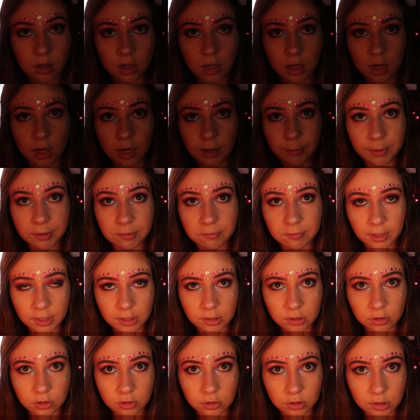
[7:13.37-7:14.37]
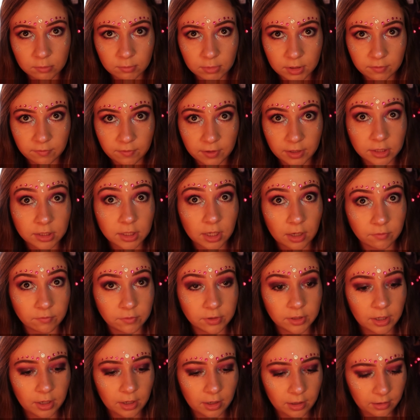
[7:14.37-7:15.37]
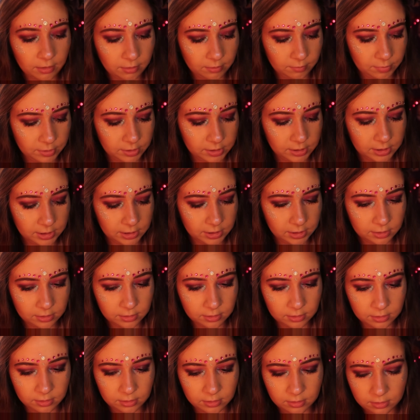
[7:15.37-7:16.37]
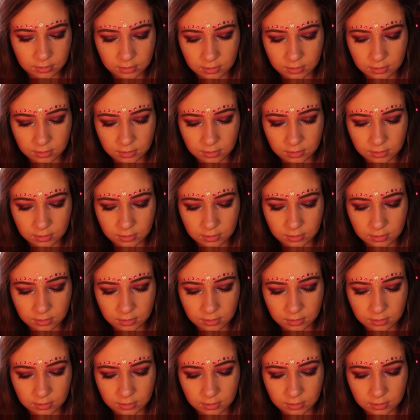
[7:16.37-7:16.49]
Can I wear rhinestones on my face every day, please?